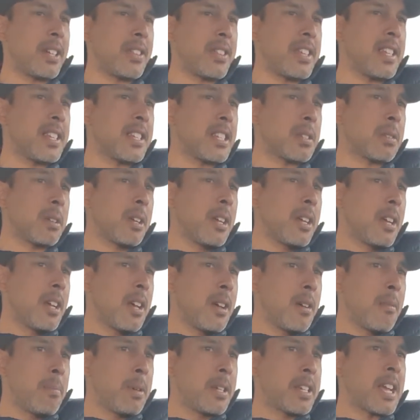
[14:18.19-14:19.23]
I think it's
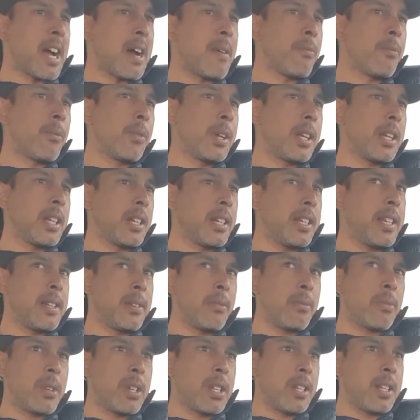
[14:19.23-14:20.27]
become really
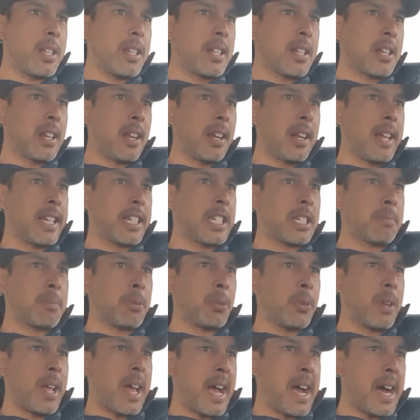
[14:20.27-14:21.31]

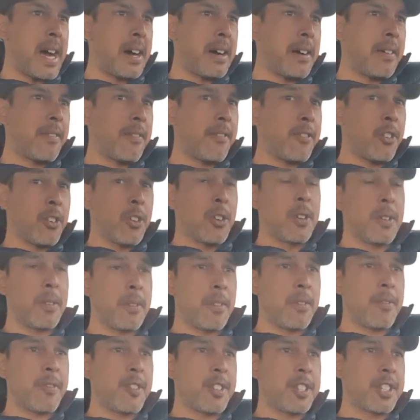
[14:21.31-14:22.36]
collectible now
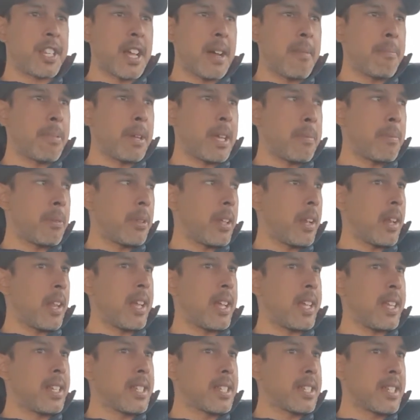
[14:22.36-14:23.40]
for some people,
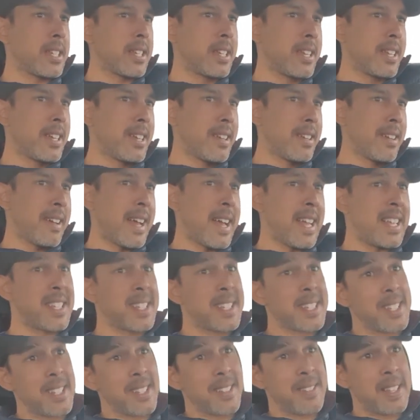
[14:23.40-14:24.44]
at least,
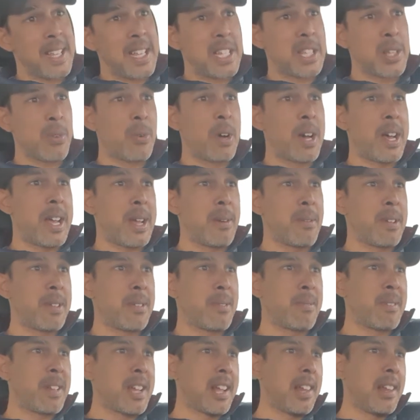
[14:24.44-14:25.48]
as is the way with
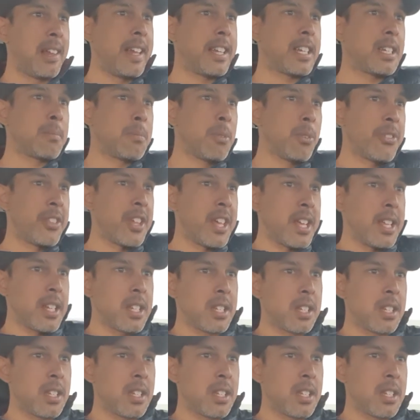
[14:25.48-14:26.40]
collectible things